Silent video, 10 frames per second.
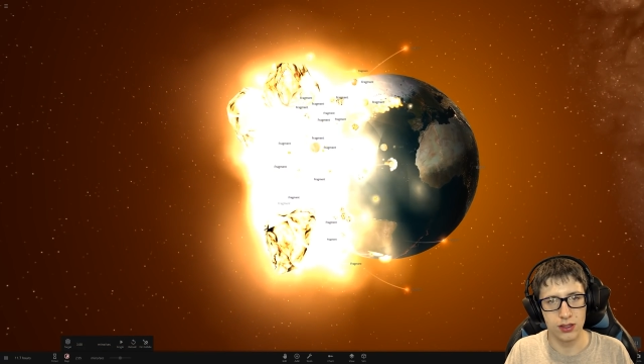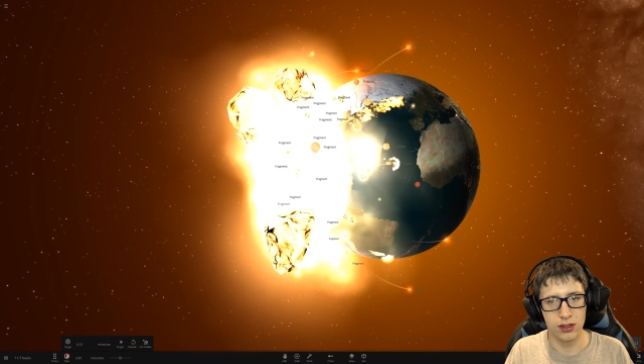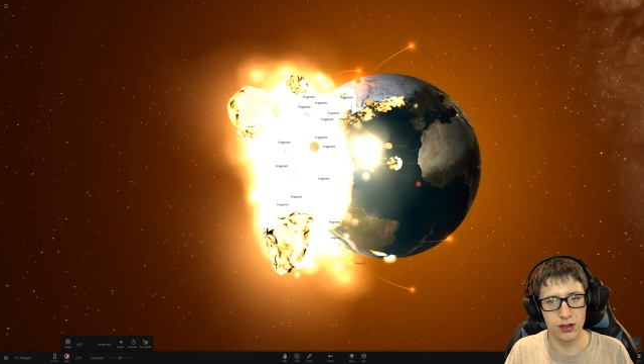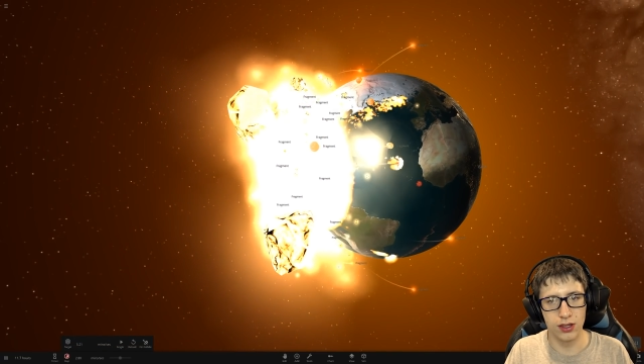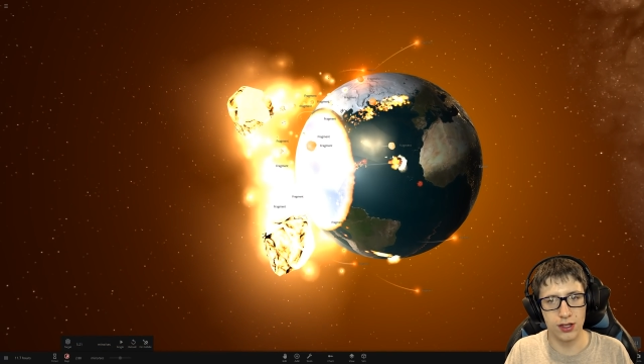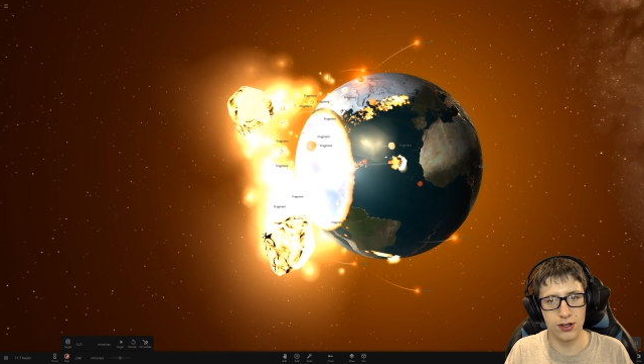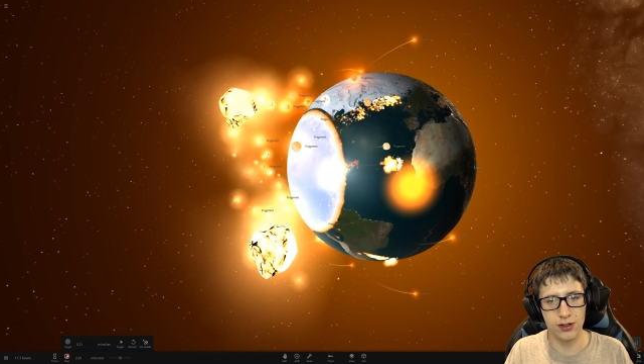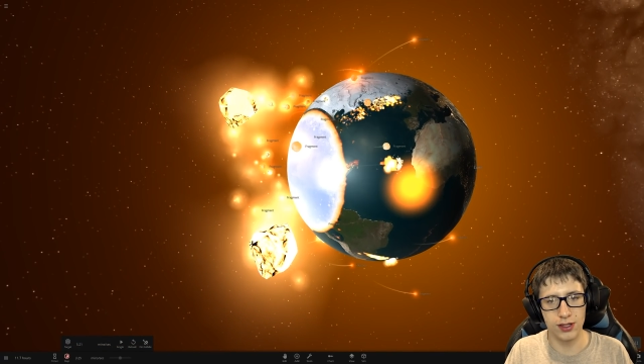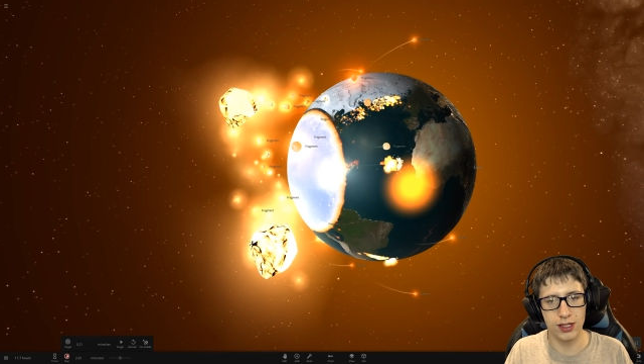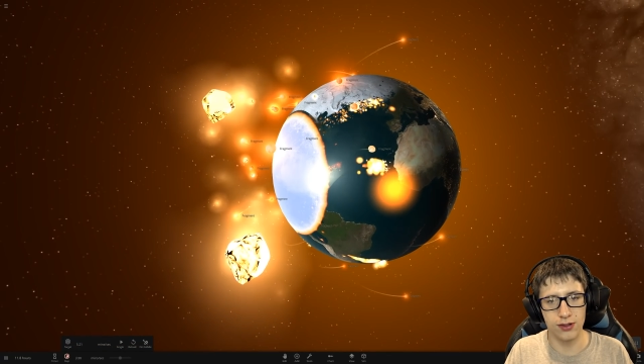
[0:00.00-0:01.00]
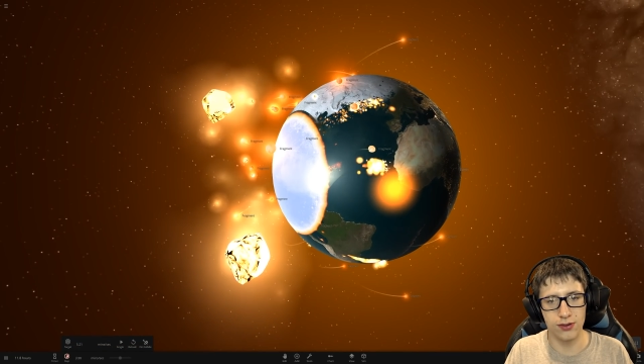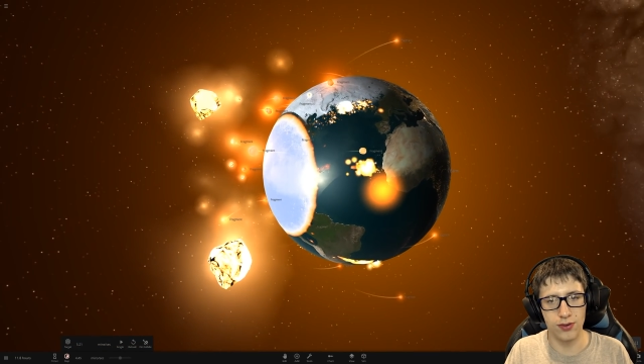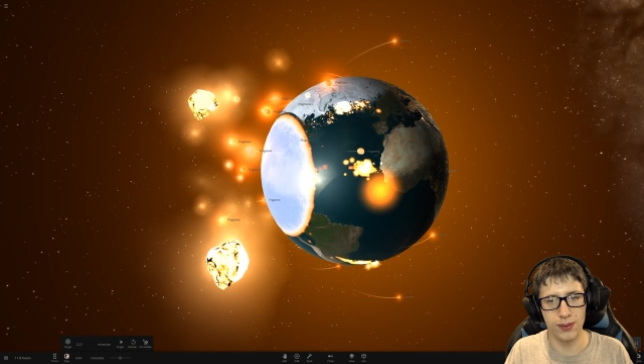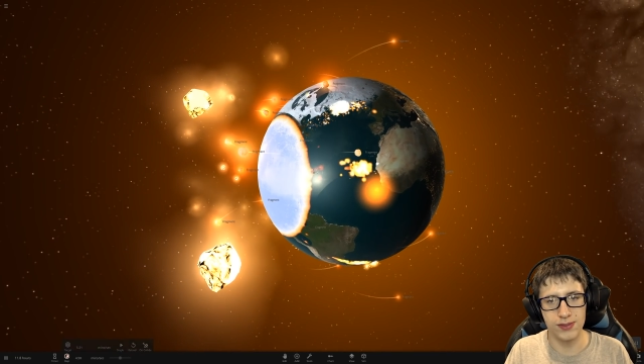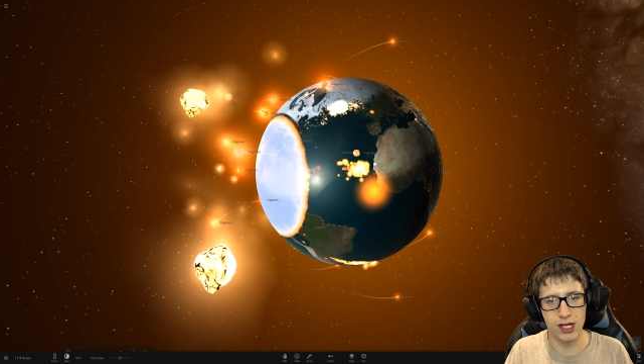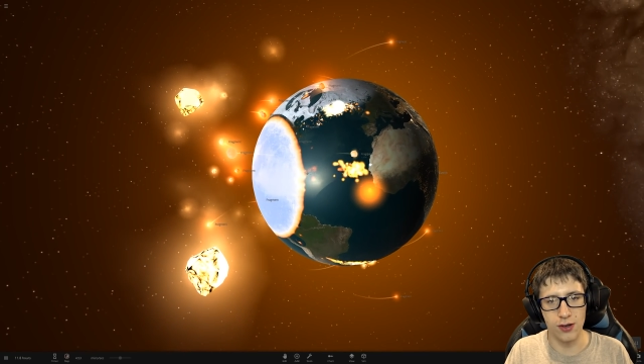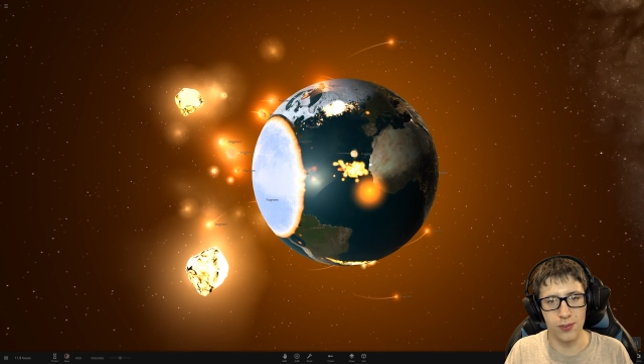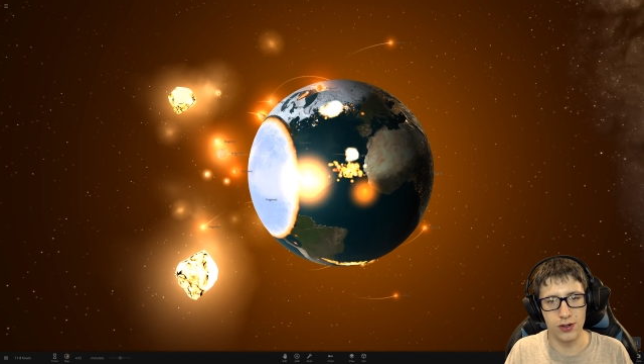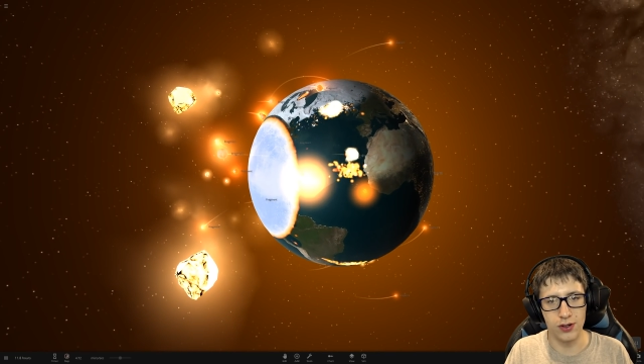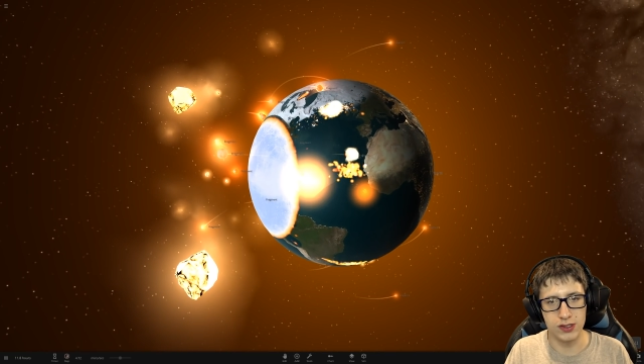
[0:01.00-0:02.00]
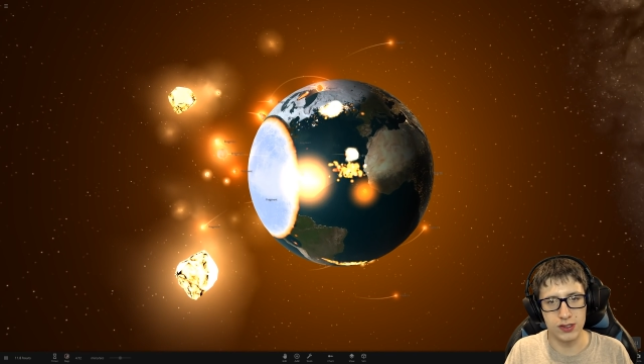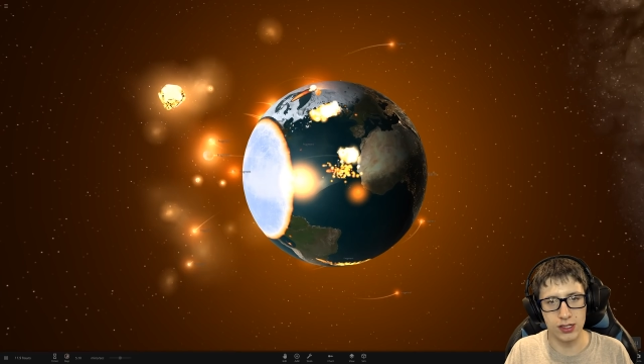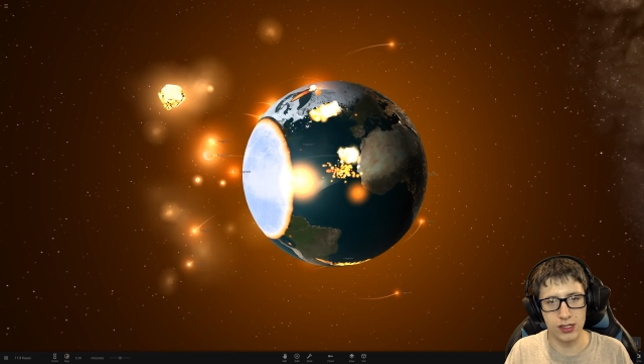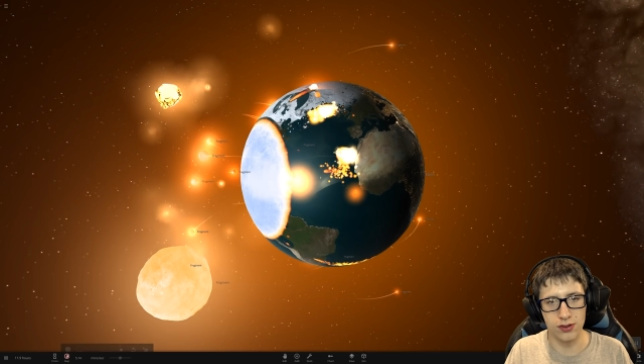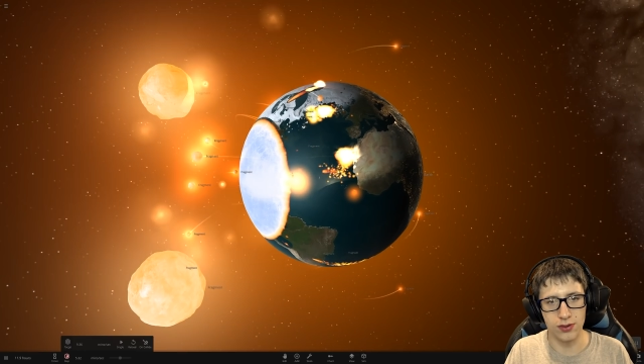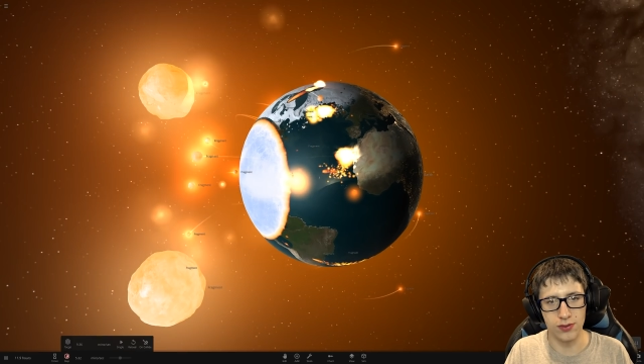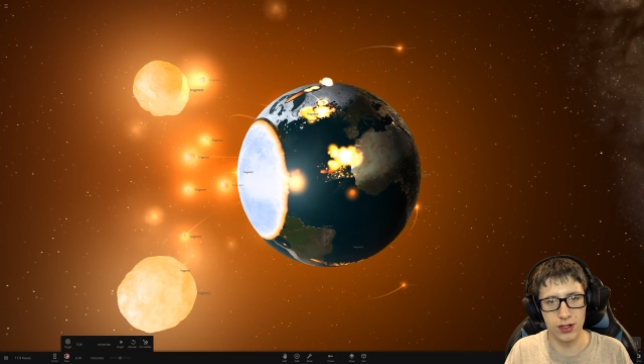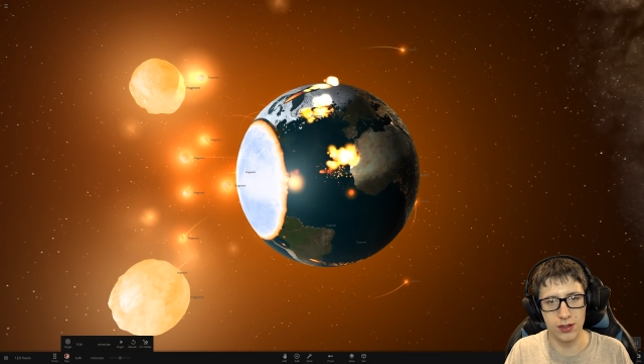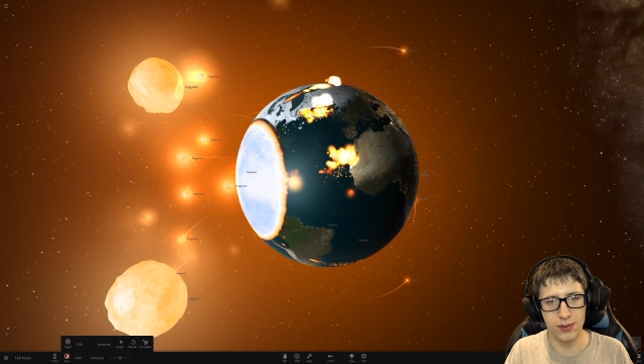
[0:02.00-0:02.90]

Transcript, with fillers: Literally ripped out parts of the Earth with the water.